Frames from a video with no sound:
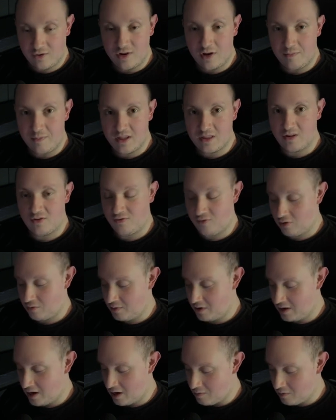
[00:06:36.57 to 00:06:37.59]
really matter for
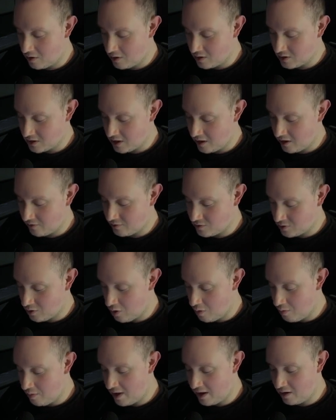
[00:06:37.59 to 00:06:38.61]
me now, because I have
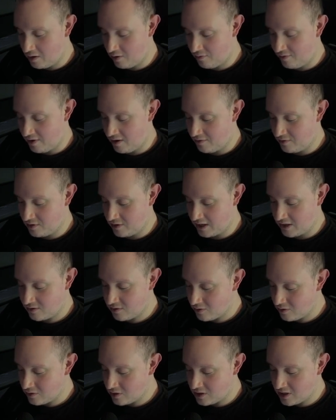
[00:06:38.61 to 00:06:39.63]
so many of everything. I have
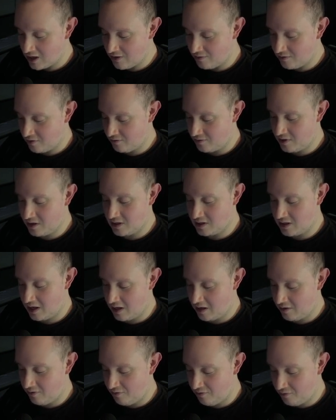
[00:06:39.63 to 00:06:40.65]
37 of this, I
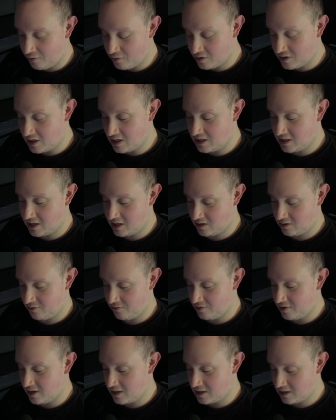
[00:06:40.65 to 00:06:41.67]
have 46
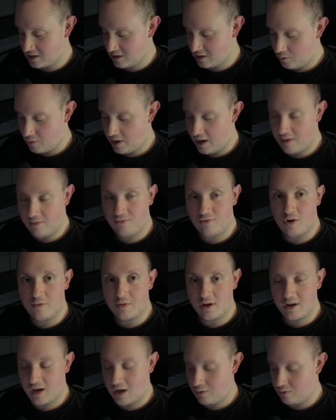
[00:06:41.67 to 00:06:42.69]
of this. The one I'm
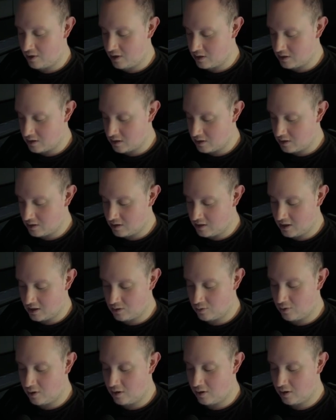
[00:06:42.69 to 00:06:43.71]
farming now is
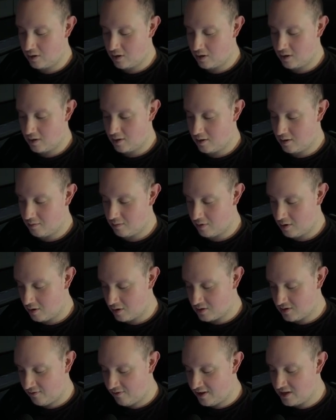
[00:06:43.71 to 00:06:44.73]
this one,
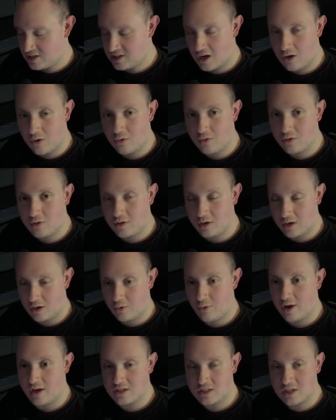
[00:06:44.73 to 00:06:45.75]
because Feishao
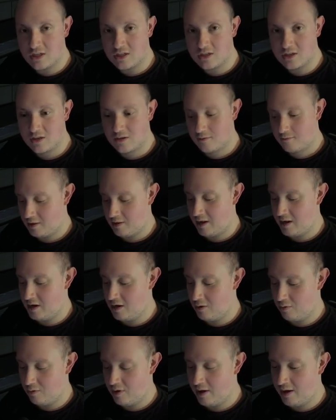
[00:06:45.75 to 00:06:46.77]
requires this, and I
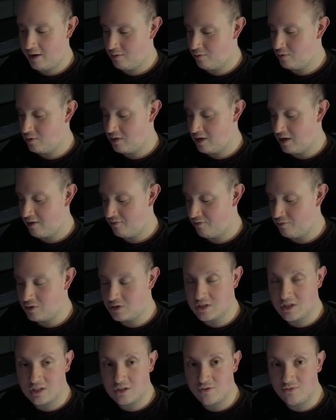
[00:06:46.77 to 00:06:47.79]
know I won't have
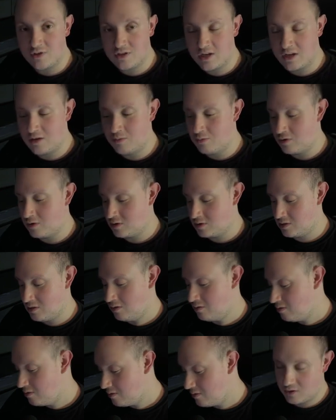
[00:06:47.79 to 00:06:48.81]
46 of this anymore,
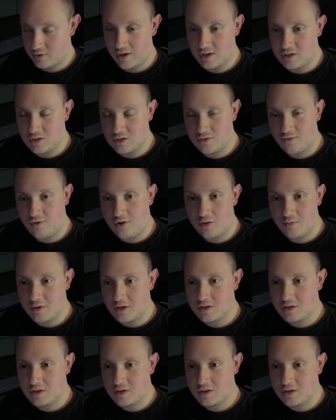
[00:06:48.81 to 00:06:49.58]
so I just farm